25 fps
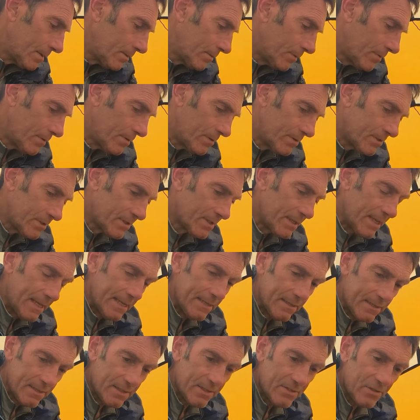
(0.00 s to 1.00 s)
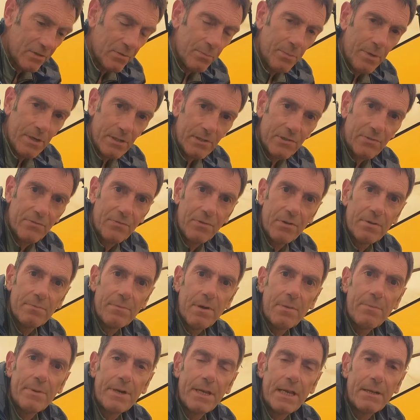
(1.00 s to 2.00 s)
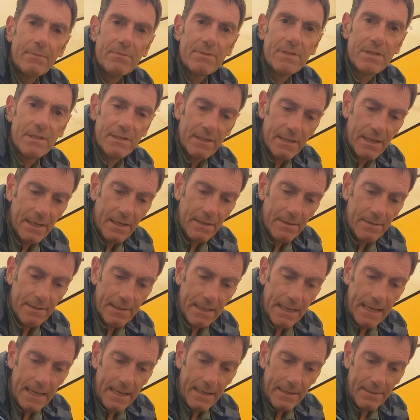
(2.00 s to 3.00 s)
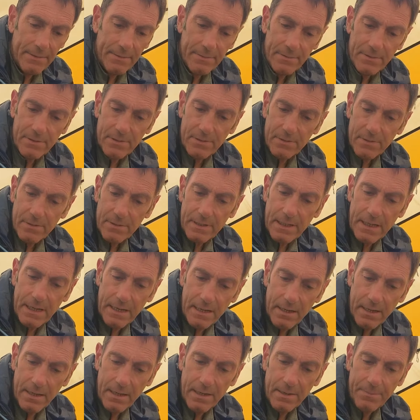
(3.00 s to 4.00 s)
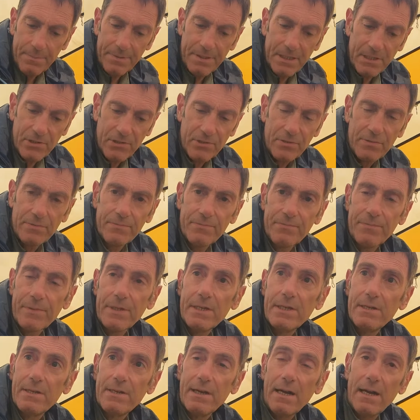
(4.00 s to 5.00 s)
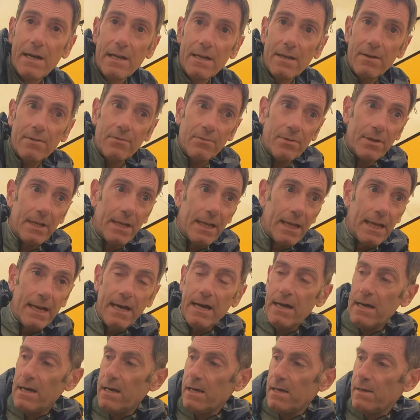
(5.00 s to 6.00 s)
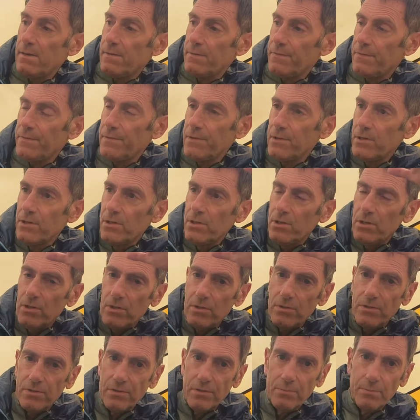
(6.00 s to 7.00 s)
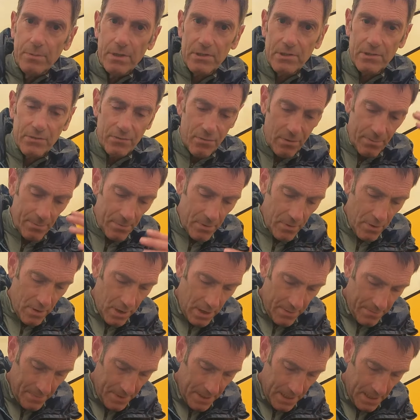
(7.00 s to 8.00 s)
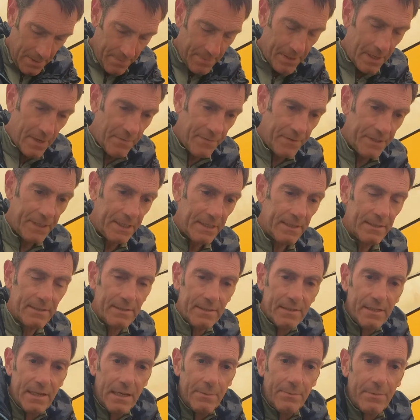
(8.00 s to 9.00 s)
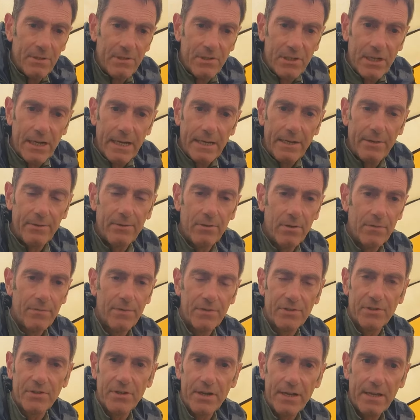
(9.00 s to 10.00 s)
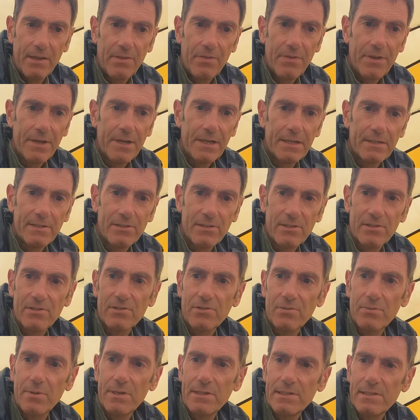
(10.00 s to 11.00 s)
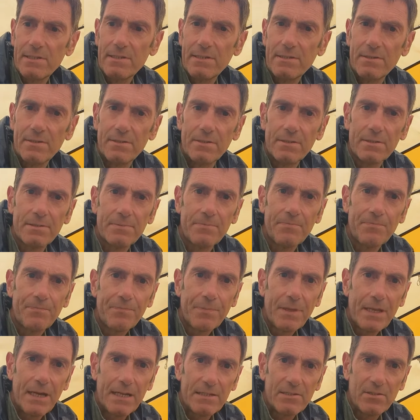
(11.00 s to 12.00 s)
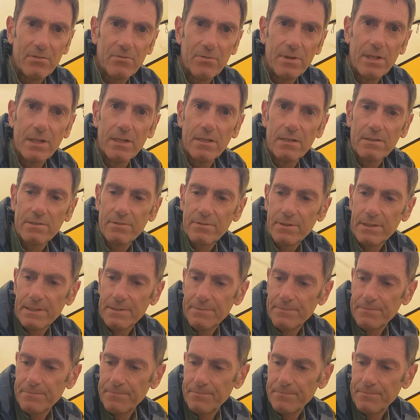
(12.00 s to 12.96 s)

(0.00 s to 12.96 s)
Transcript: you know, there just is so much room. I mean, I'm sitting here again, sort of kind of in a position, and I really have so much room around me. I mean, if I needed to take my jacket off or do anything, it's just so easy to do. That's a real luxury.